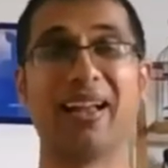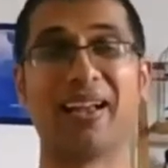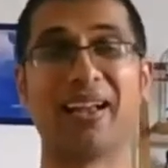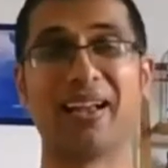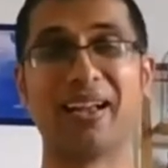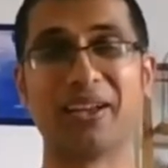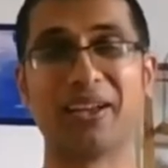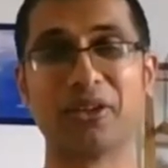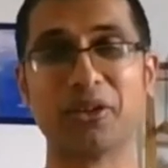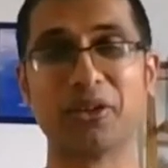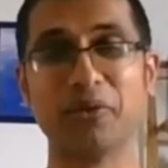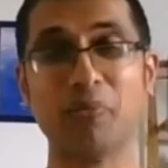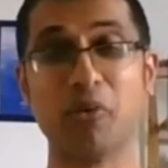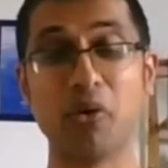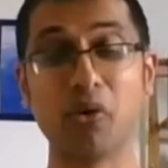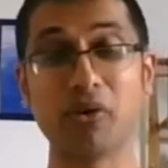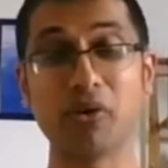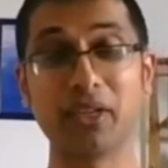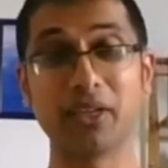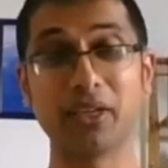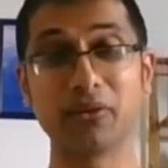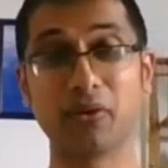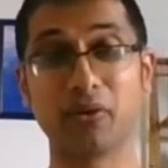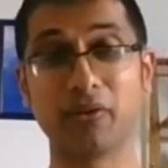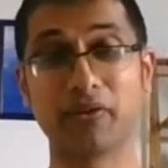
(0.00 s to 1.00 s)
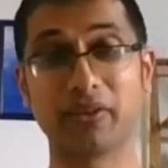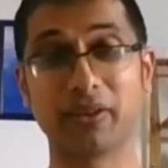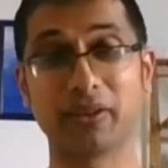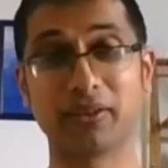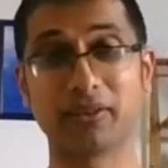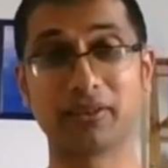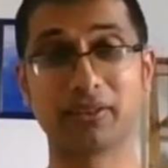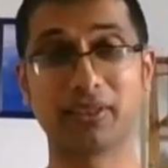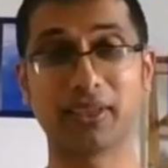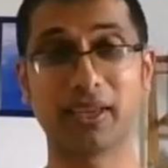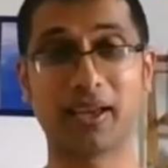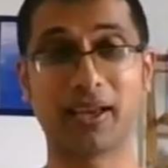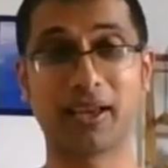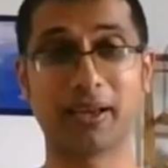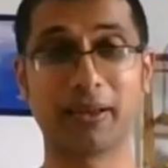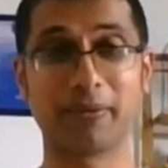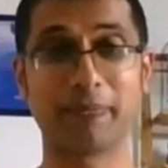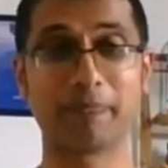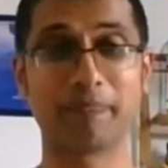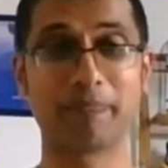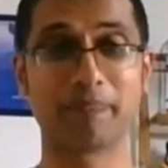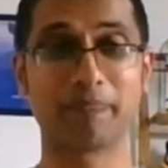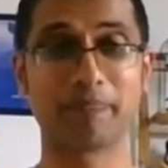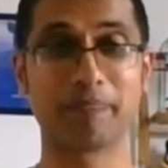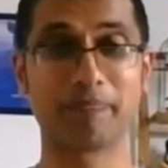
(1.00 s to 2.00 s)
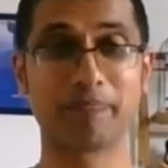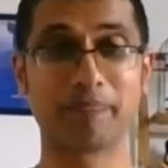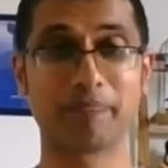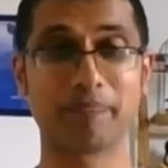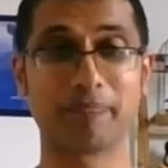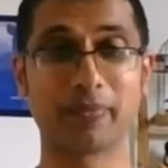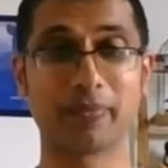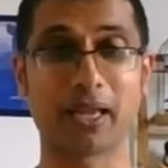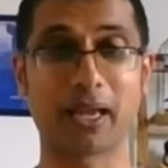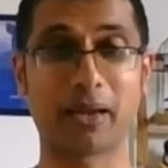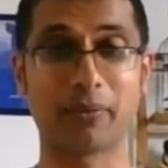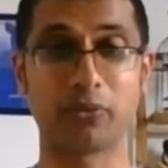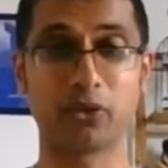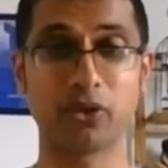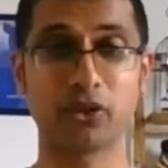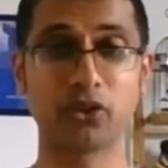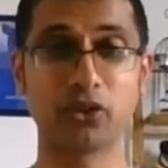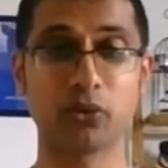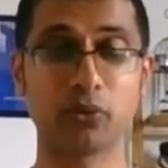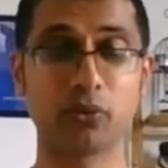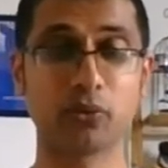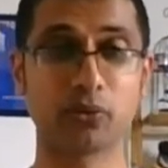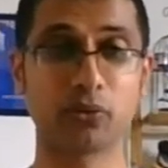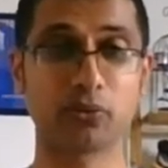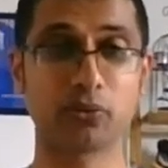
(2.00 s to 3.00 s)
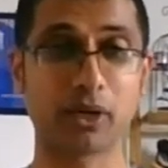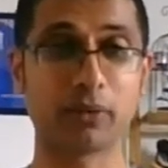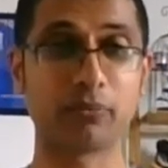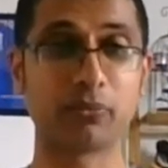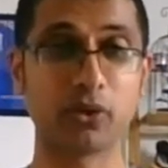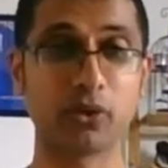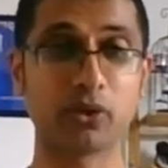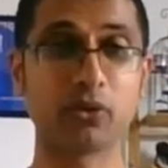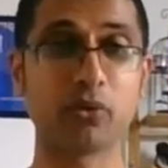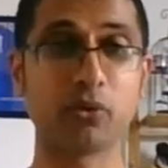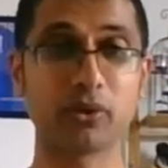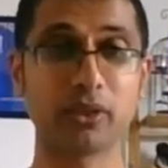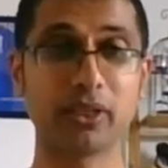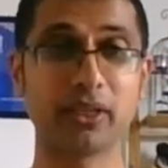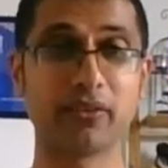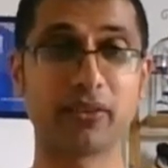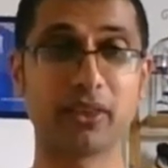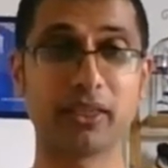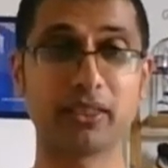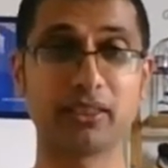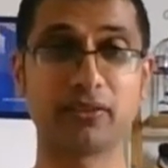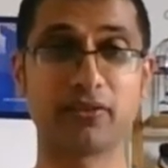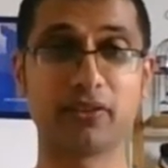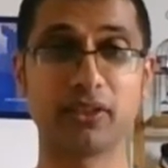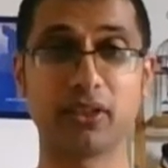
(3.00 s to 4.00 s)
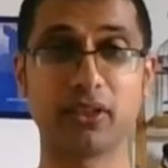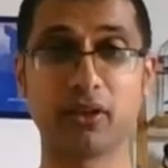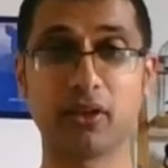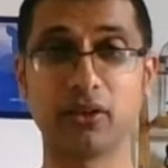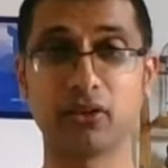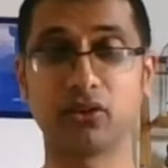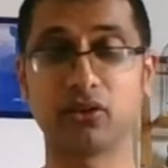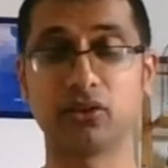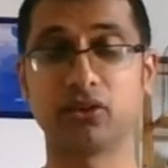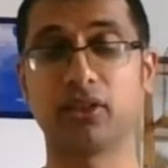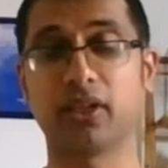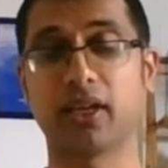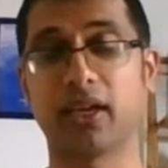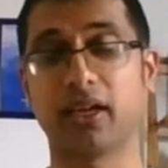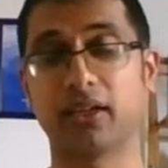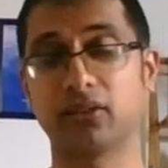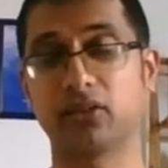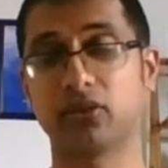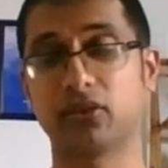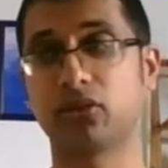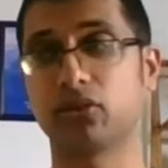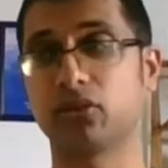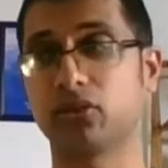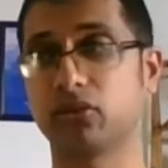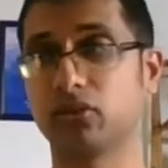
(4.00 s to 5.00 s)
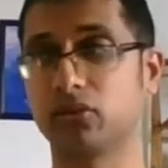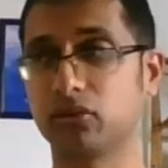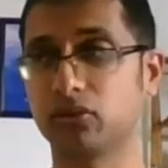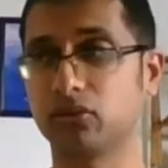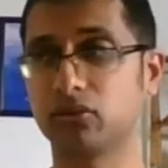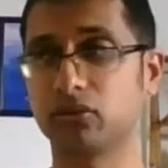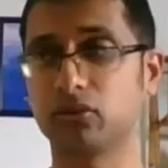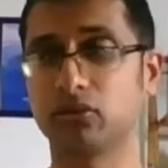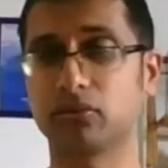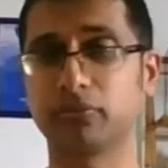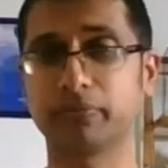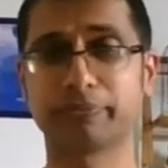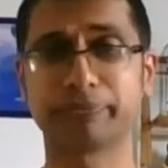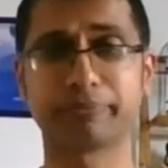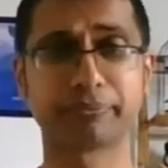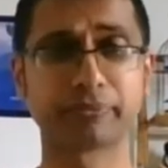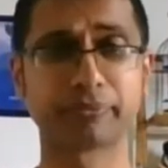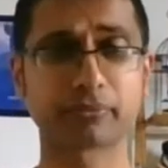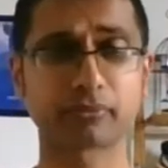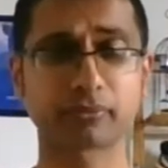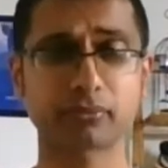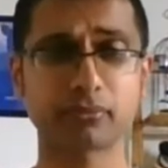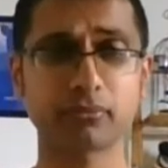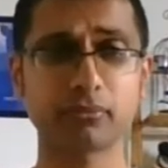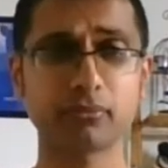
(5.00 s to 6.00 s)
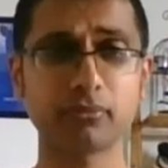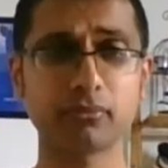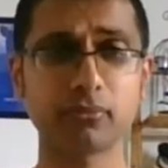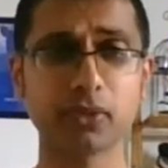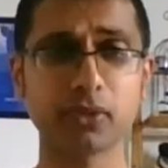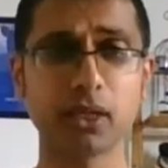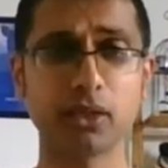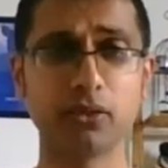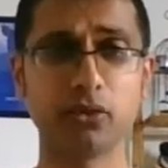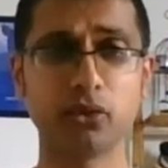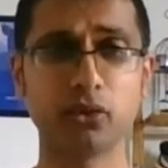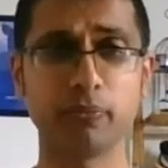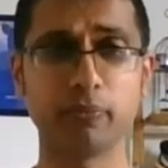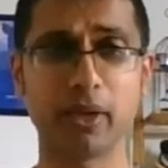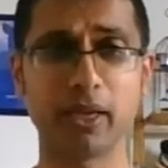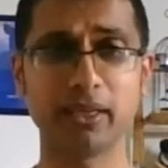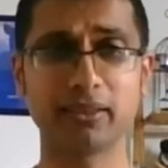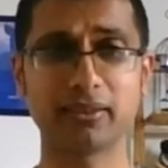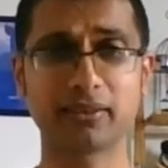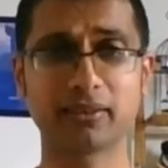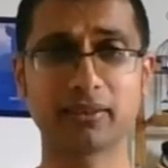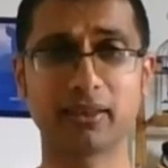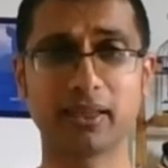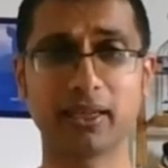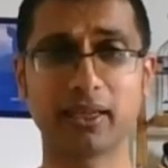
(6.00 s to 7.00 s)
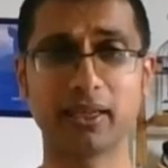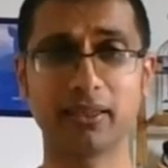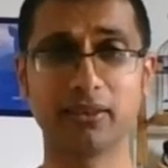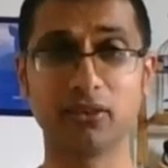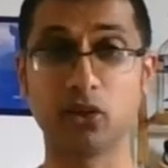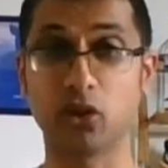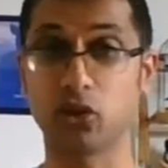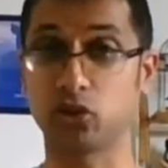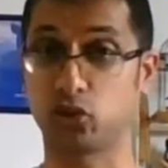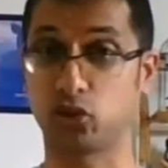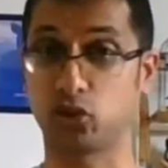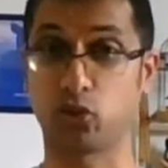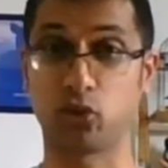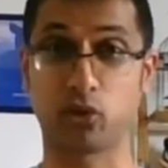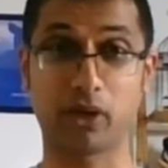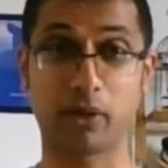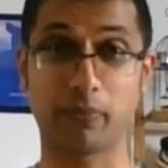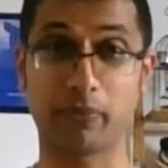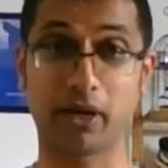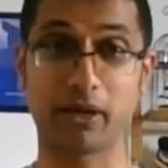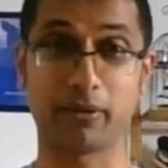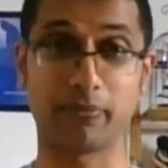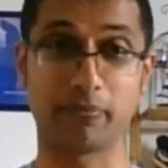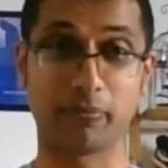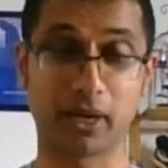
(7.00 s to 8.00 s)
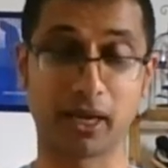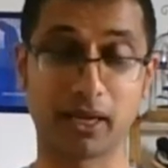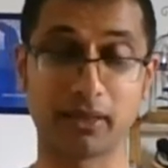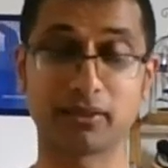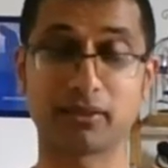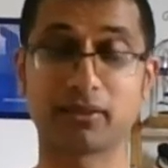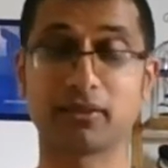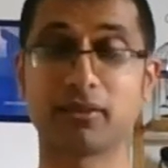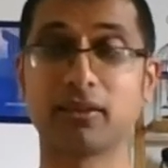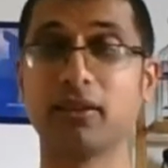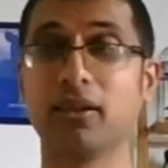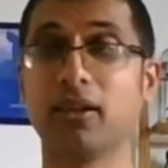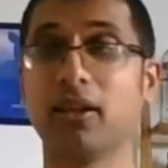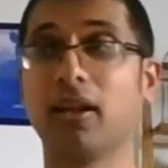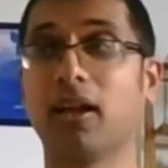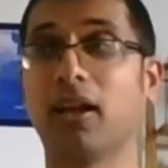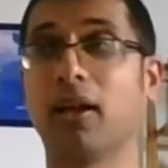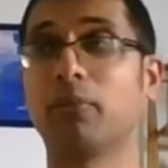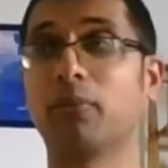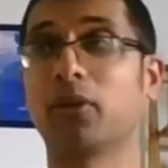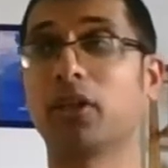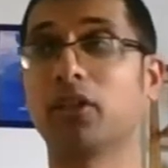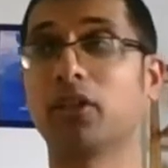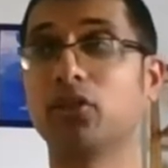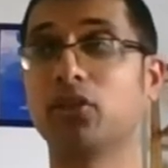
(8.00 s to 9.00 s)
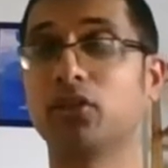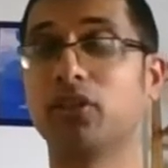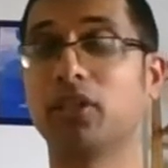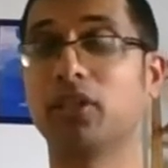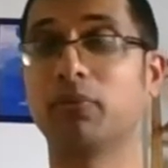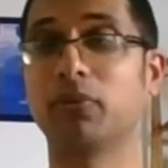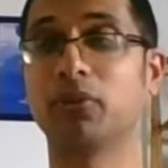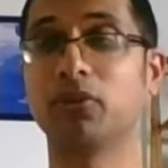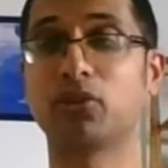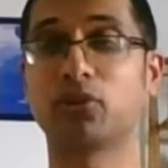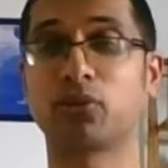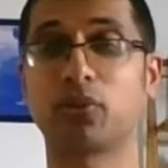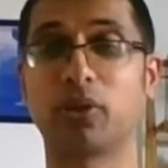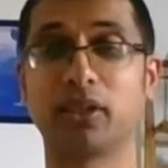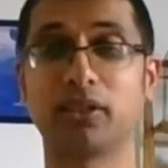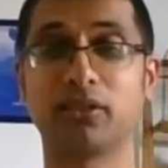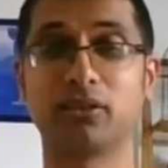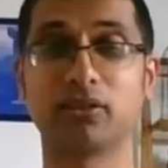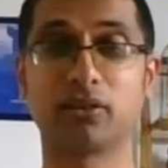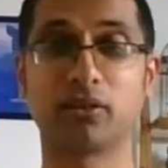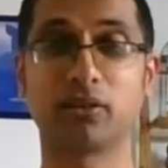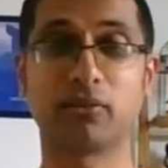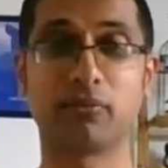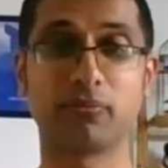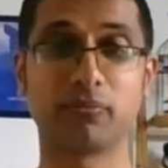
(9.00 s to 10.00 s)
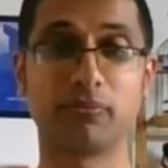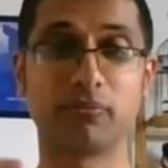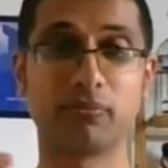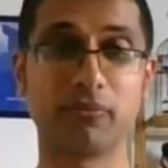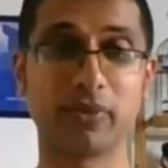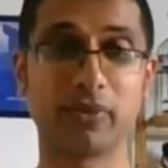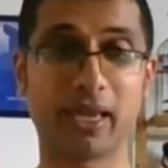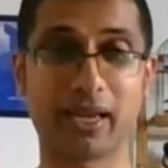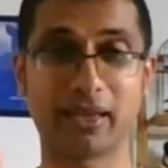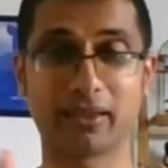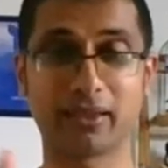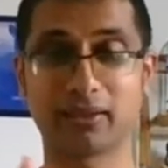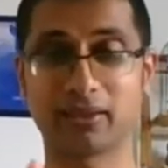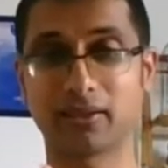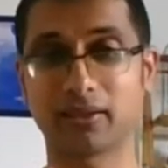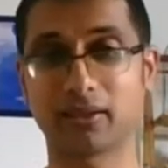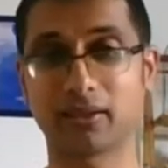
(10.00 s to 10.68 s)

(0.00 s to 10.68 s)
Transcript: Good morning, Northfields. I'm recording this video today to basically not talk about maths. I'm going to demonstrate some neck